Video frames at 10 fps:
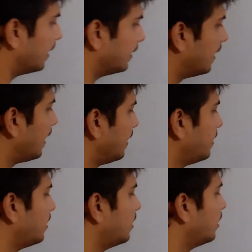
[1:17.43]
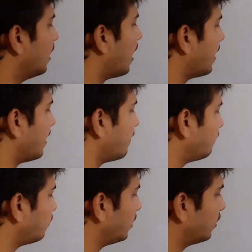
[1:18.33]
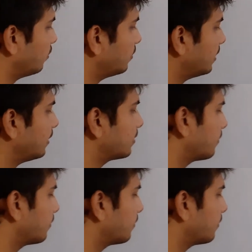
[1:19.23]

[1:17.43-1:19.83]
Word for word: then I have to include its